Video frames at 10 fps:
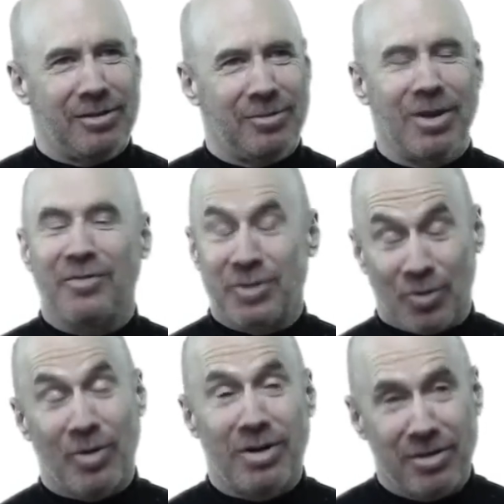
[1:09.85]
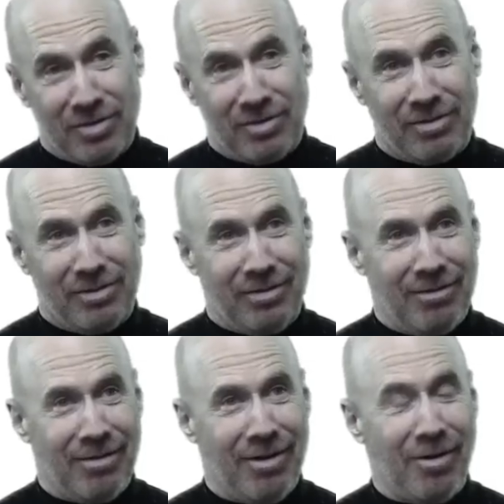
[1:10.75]
We have screens
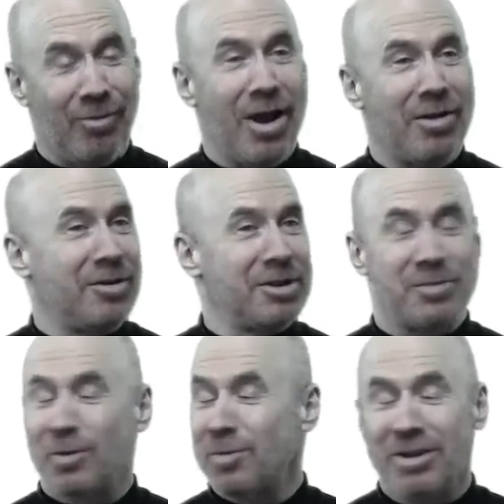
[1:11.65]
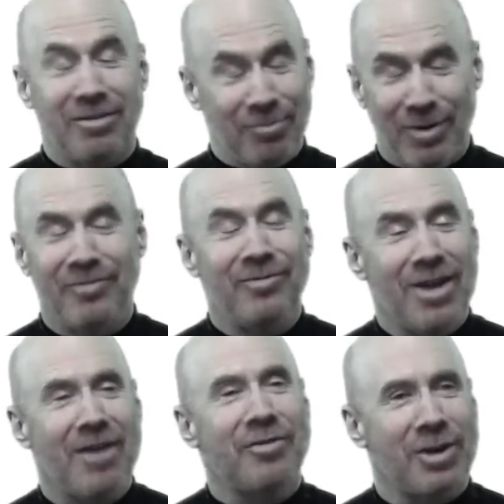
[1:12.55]
around us, but we've
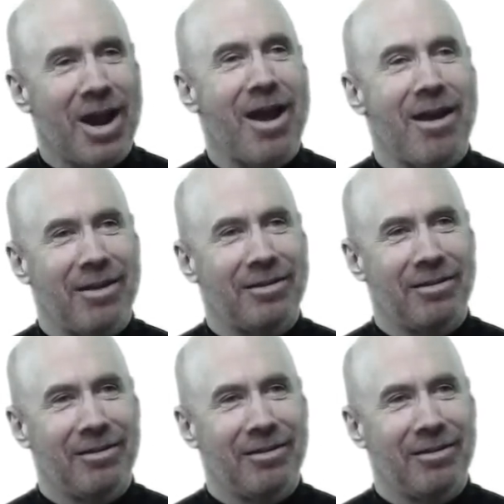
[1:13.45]
never had